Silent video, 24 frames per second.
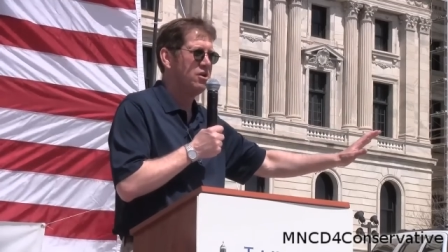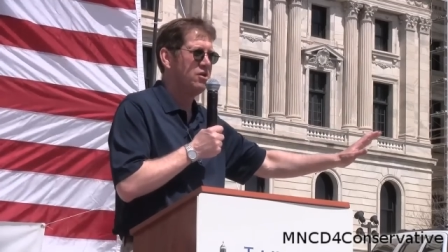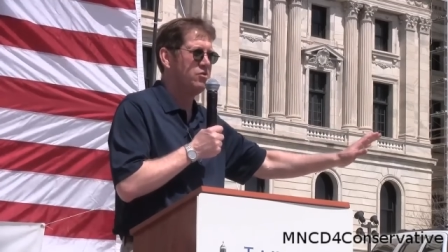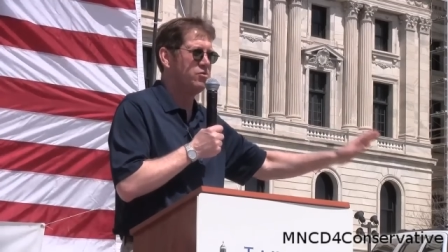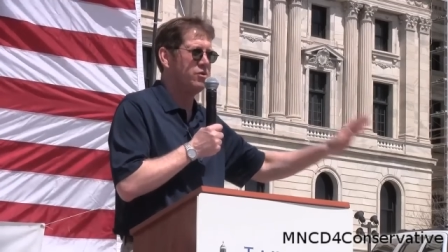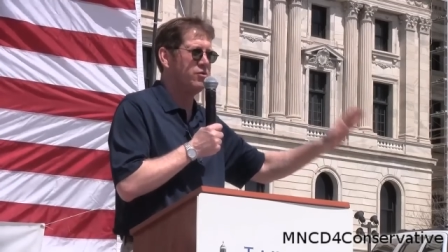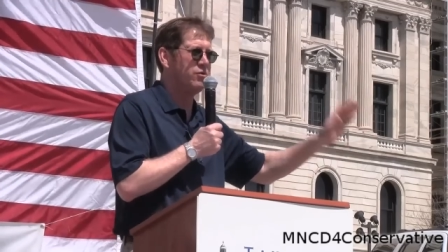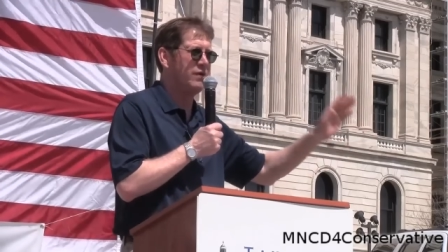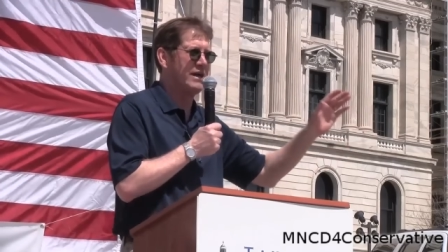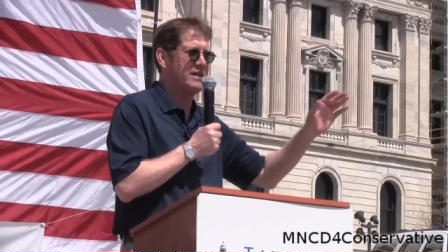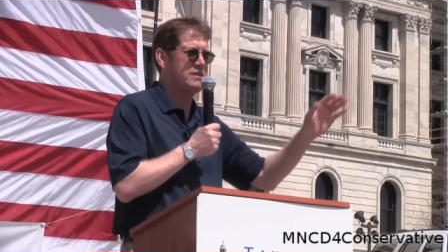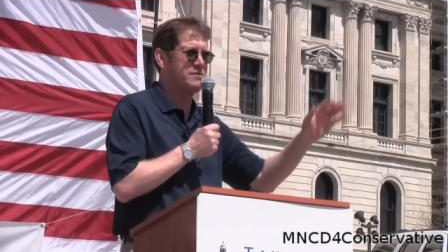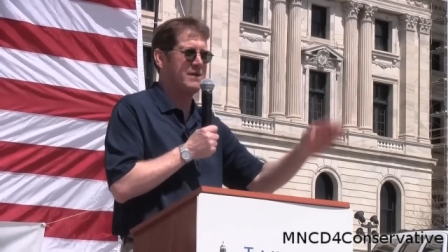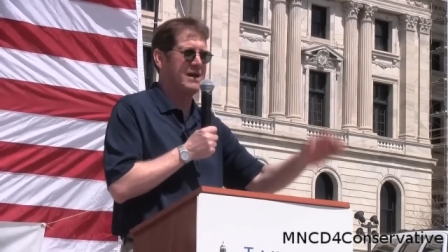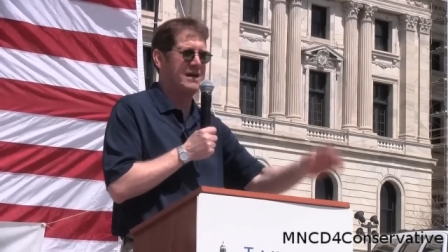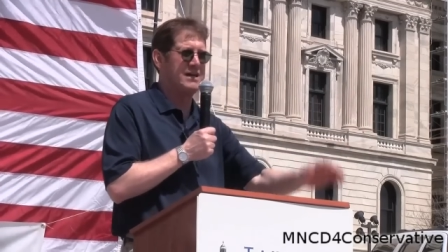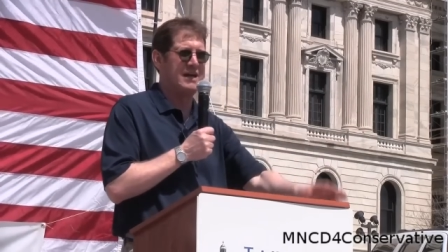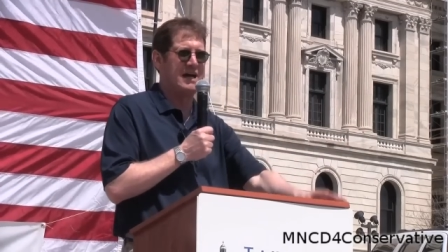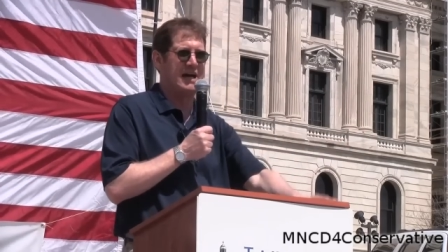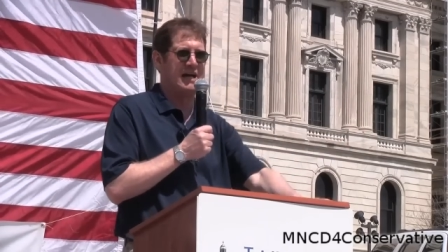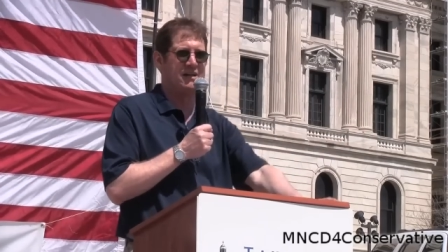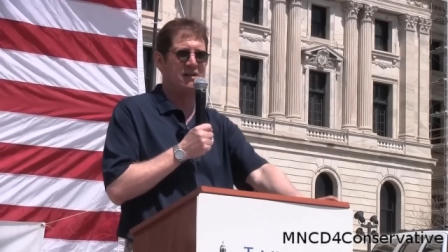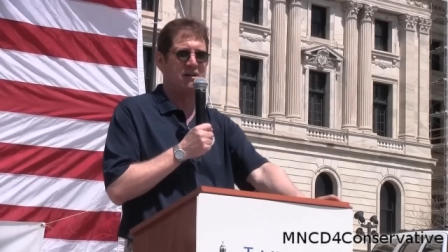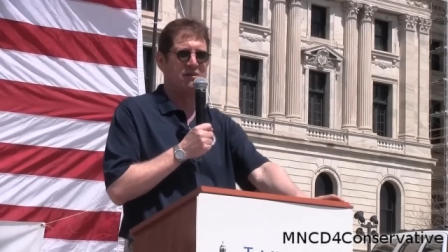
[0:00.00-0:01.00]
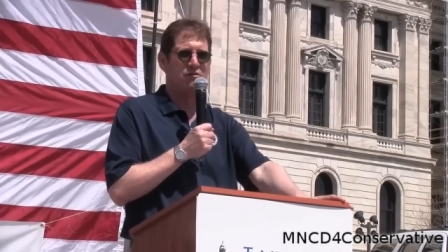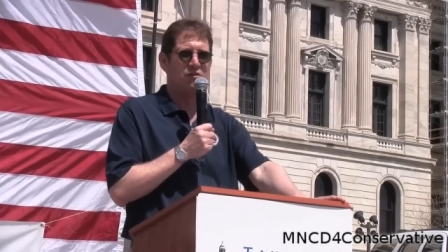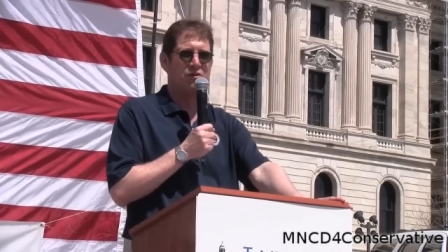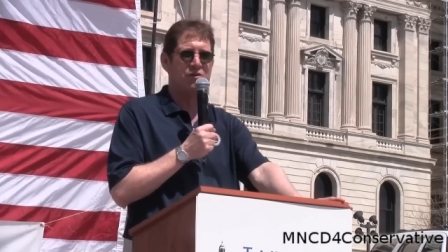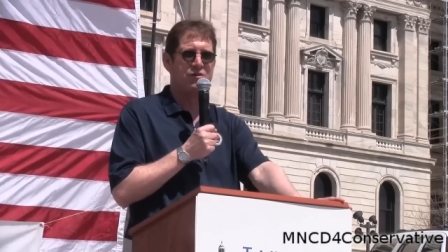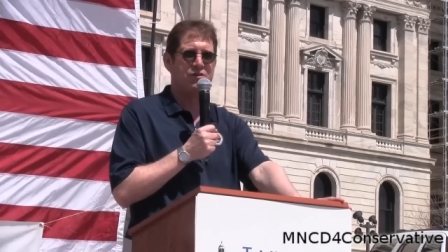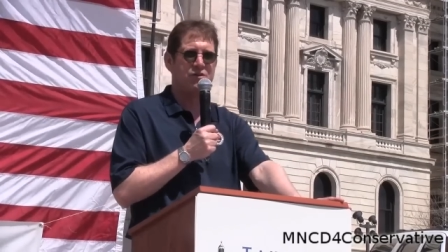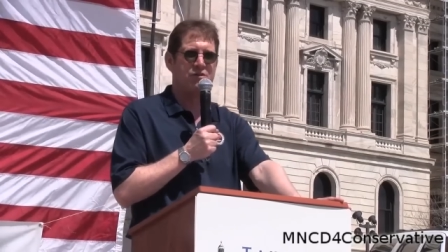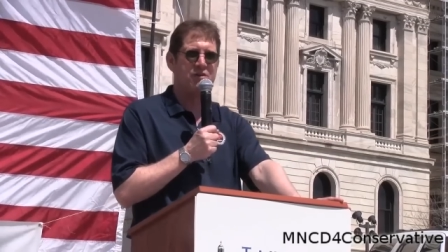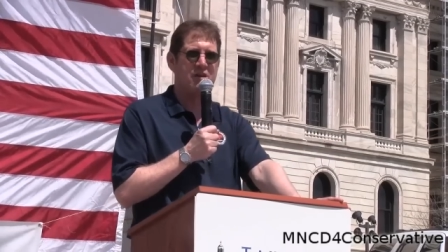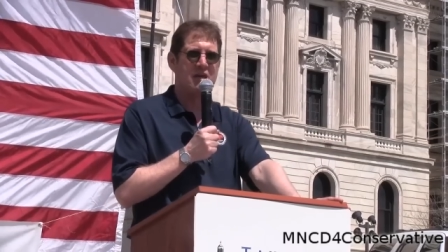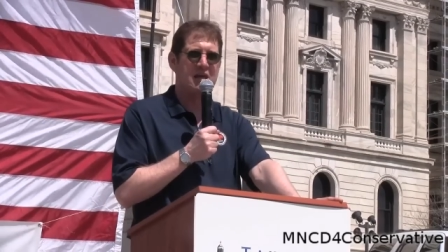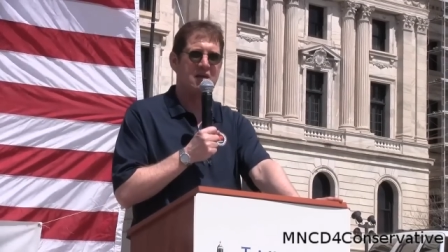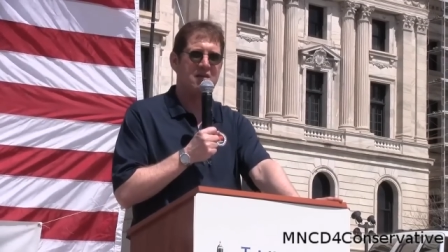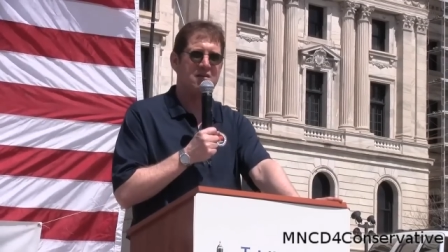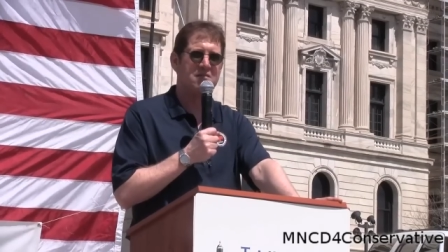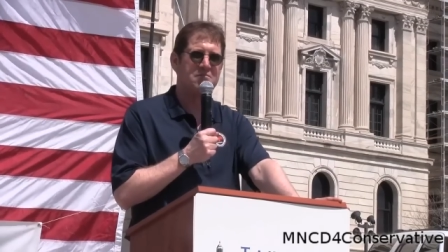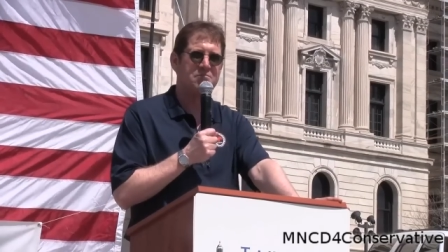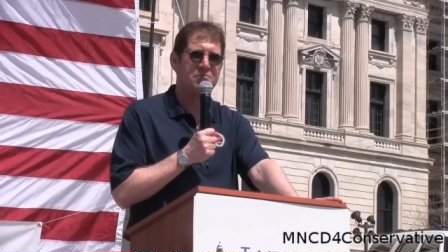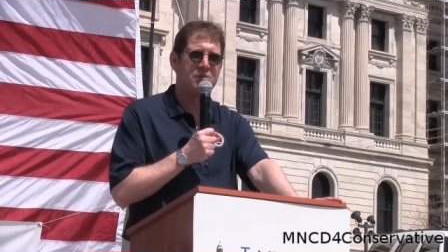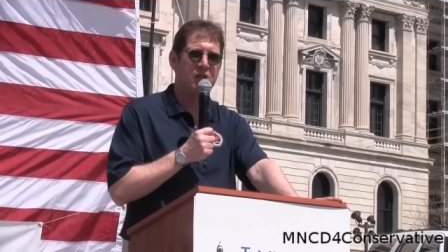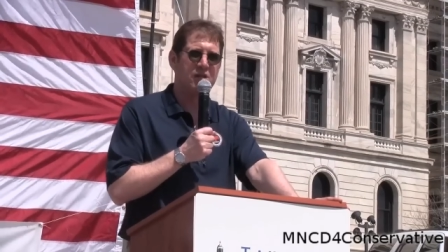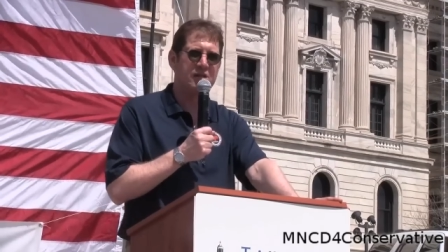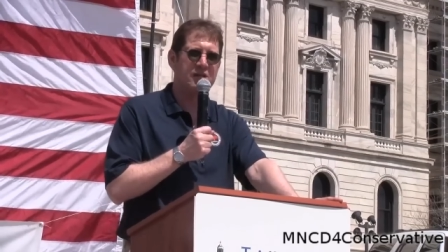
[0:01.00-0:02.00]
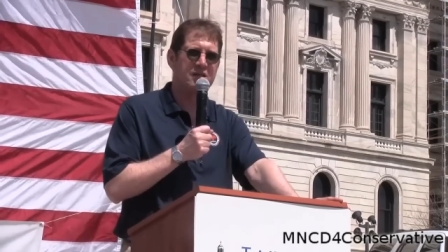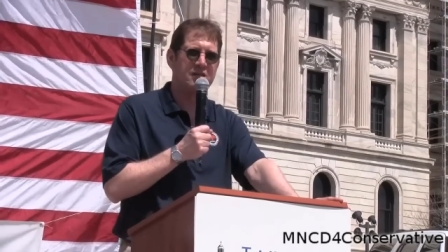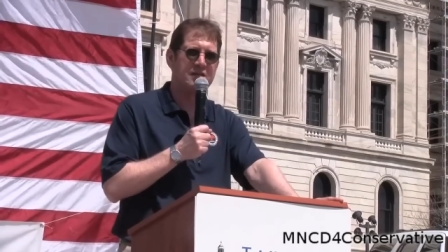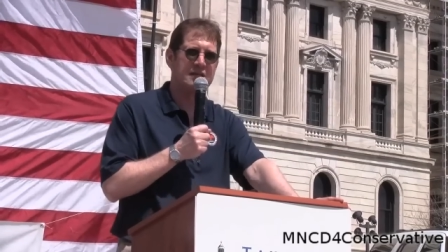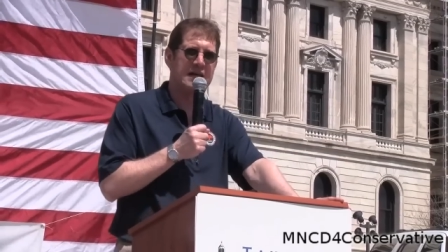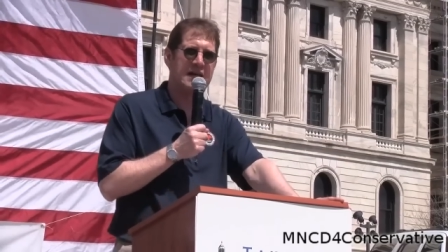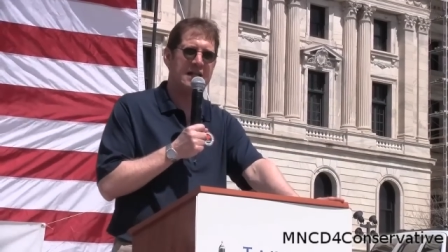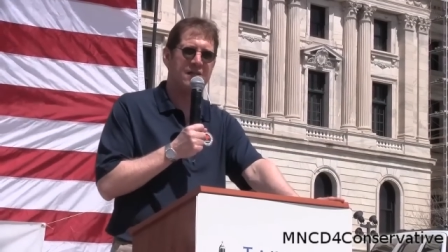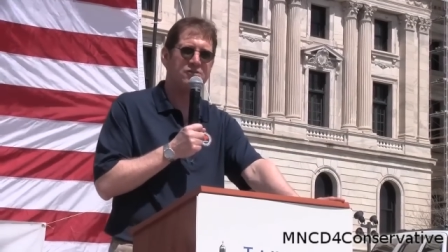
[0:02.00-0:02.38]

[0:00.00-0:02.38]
you would raise about $930 billion.